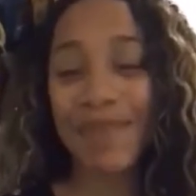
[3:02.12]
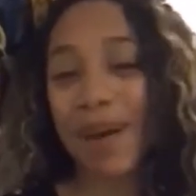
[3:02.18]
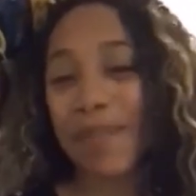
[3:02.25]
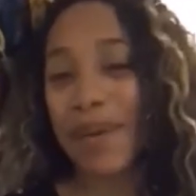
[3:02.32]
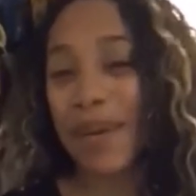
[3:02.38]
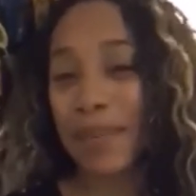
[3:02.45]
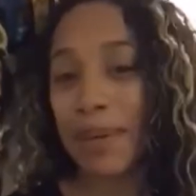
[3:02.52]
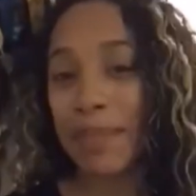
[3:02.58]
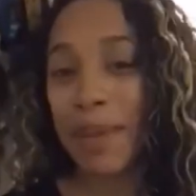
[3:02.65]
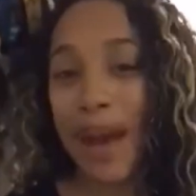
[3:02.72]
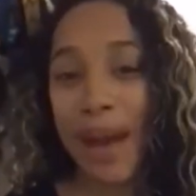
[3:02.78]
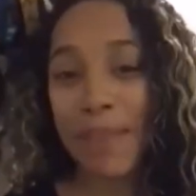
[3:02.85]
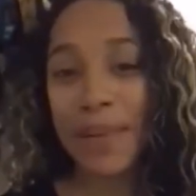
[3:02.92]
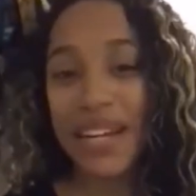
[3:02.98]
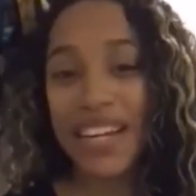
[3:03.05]
my baby
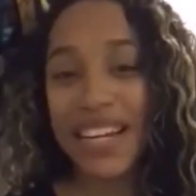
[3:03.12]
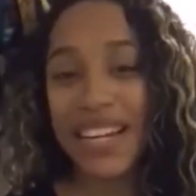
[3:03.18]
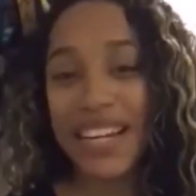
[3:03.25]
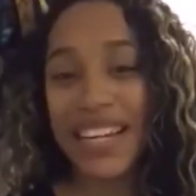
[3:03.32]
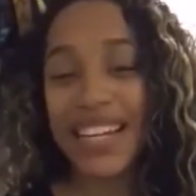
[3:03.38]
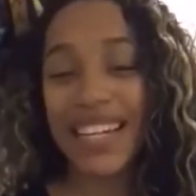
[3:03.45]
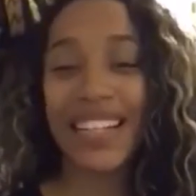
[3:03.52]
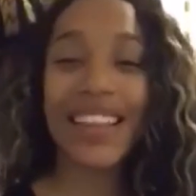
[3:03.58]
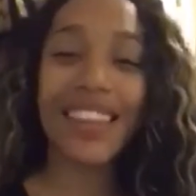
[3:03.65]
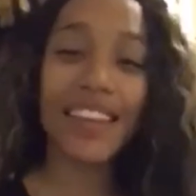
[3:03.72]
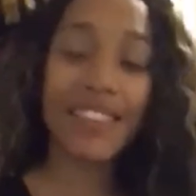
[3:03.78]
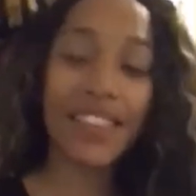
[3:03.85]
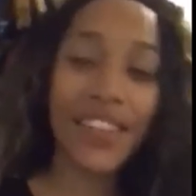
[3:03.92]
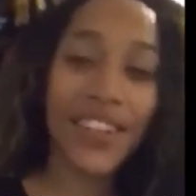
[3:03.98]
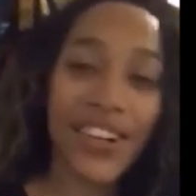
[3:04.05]
mama.
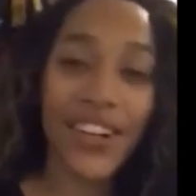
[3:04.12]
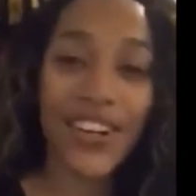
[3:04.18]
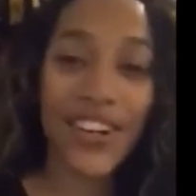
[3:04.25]
Love you, girl.